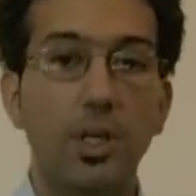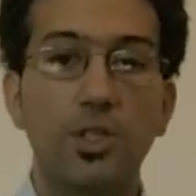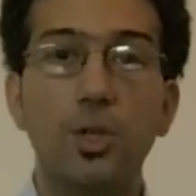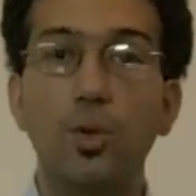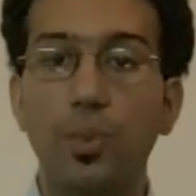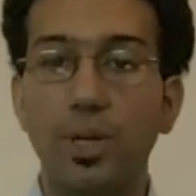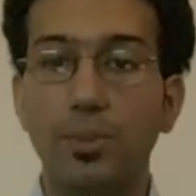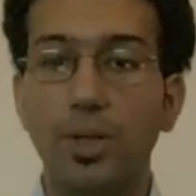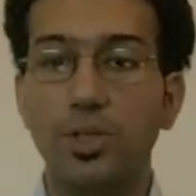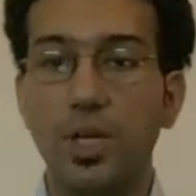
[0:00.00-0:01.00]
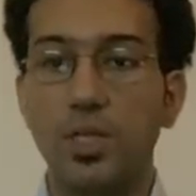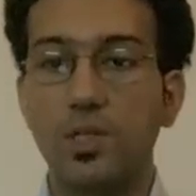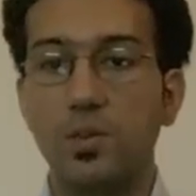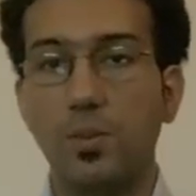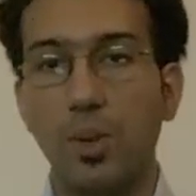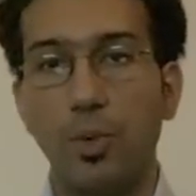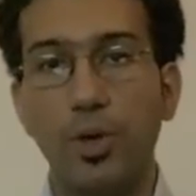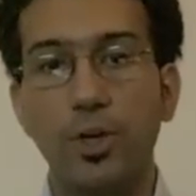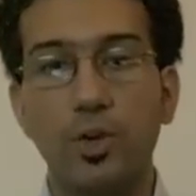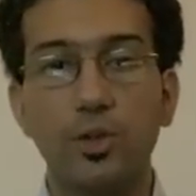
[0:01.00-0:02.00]
two, minimal changes in
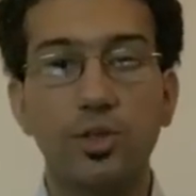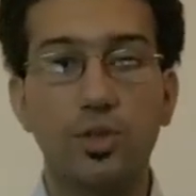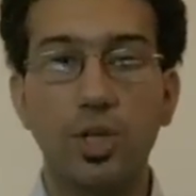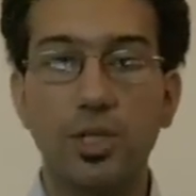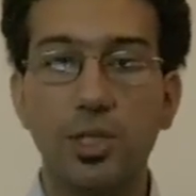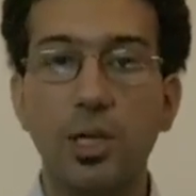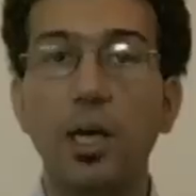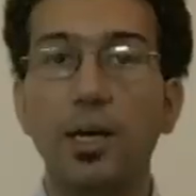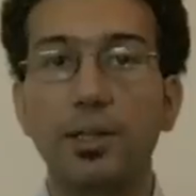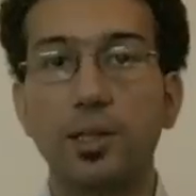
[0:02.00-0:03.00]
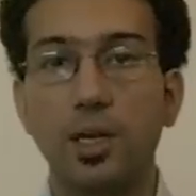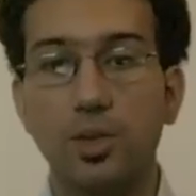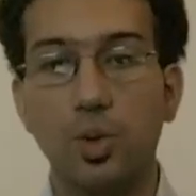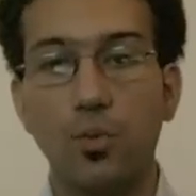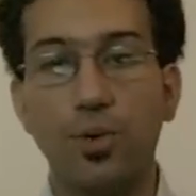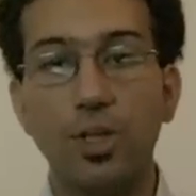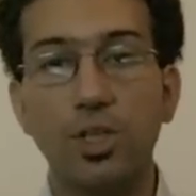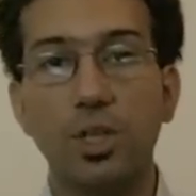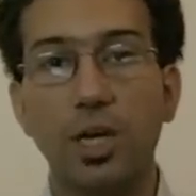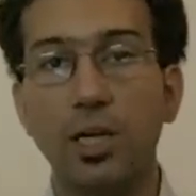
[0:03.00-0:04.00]
memory, concentration, intellectual
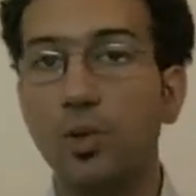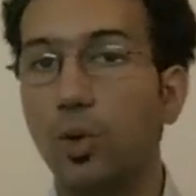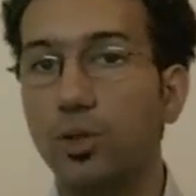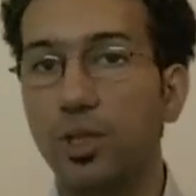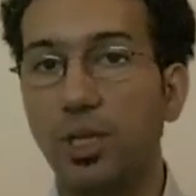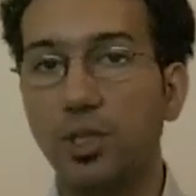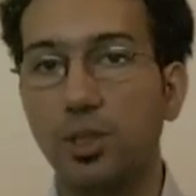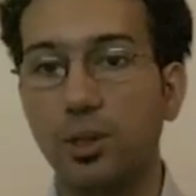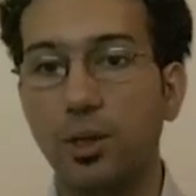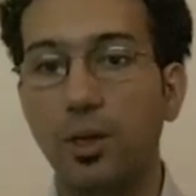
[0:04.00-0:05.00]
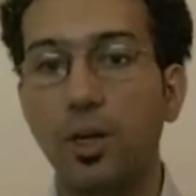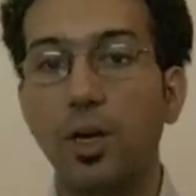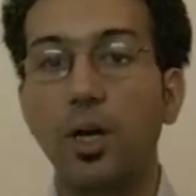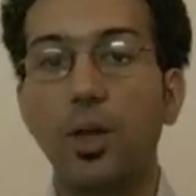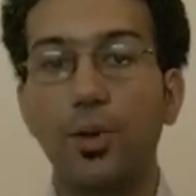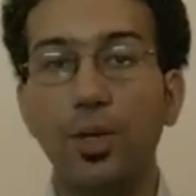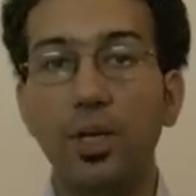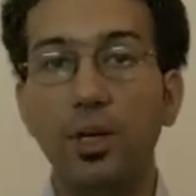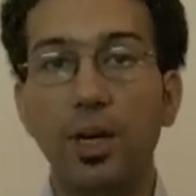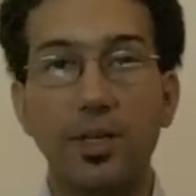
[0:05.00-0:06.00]
function, and coordination.
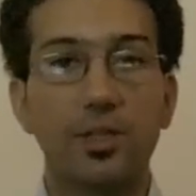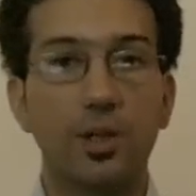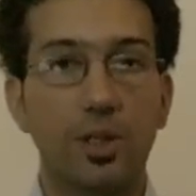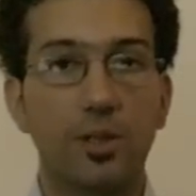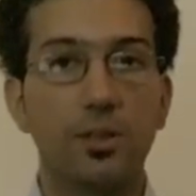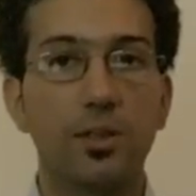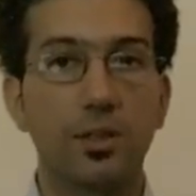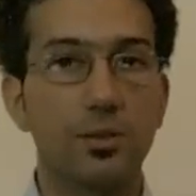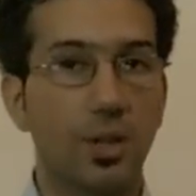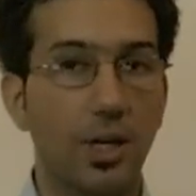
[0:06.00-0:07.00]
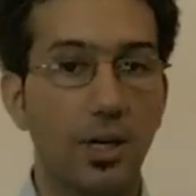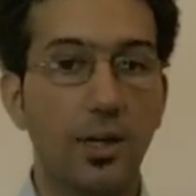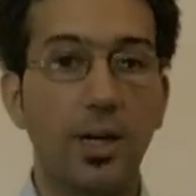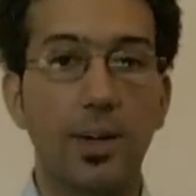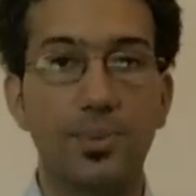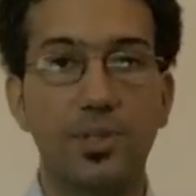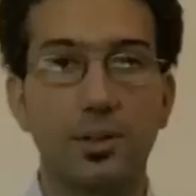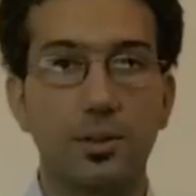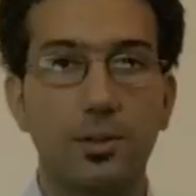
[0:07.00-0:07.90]
Three, asterixis is absent.